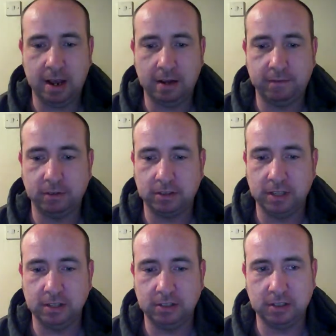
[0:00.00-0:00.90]
for
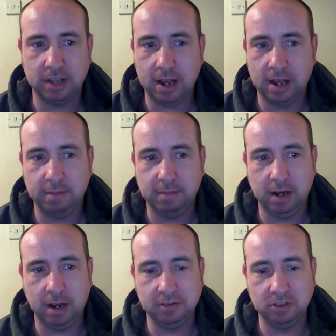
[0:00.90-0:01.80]
this
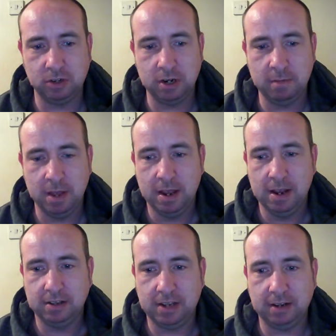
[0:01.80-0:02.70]
live stream.
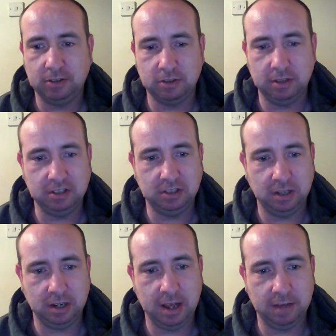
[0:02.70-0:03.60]
Thanks for listening
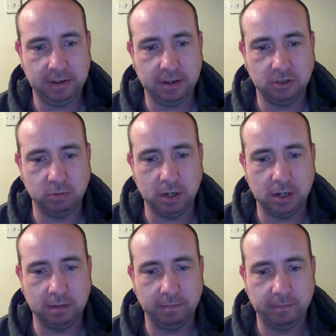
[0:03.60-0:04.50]
and have a nice week.